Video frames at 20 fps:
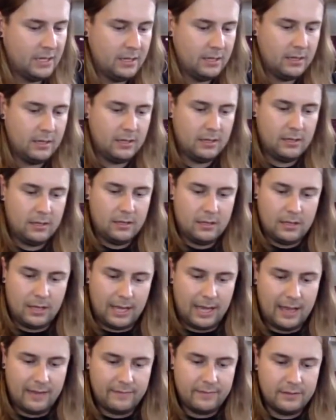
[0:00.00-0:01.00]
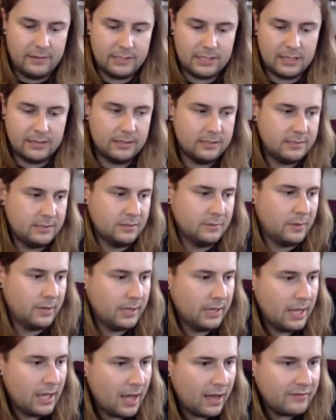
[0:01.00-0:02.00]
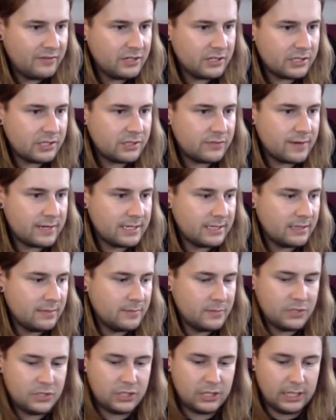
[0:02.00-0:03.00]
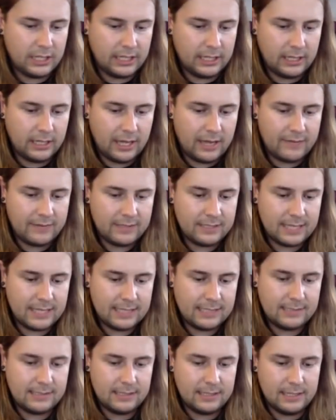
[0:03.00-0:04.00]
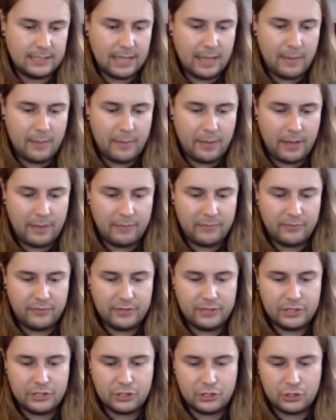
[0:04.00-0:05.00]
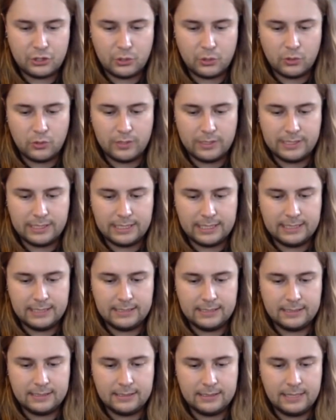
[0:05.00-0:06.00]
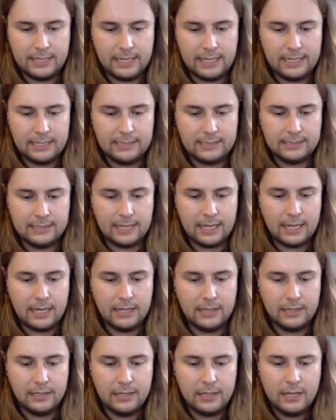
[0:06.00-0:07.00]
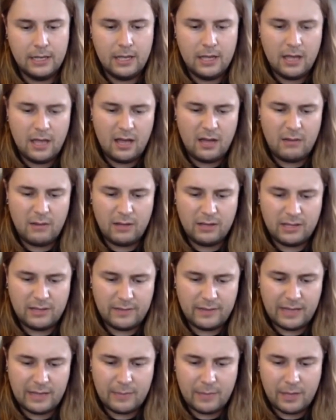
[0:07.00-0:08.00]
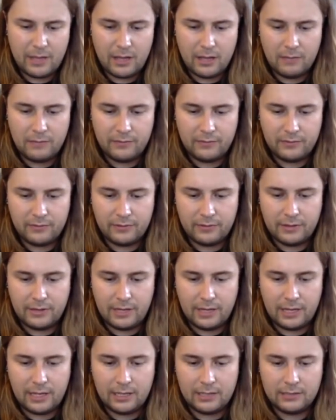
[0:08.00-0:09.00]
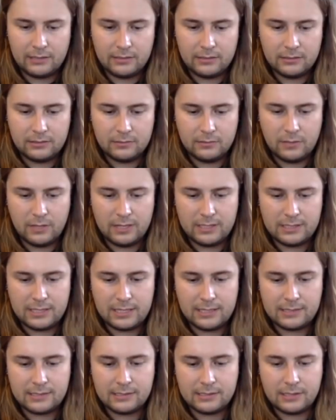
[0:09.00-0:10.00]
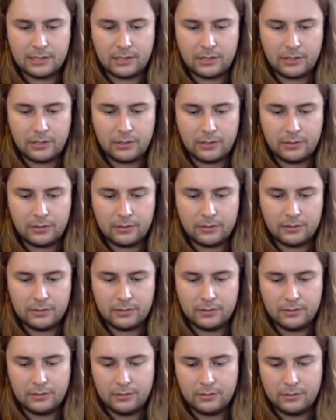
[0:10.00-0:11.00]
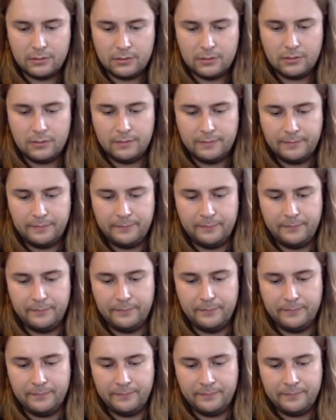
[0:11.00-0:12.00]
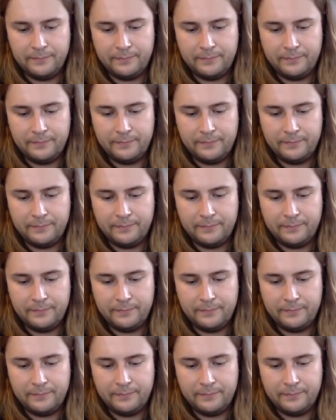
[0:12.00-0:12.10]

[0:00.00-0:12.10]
I haven't done this in a while. I just threaded the machine. I haven't tested it yet, but I'm pretty sure it is done. Oh, I'll never get my arm through that. Why is that so? I'm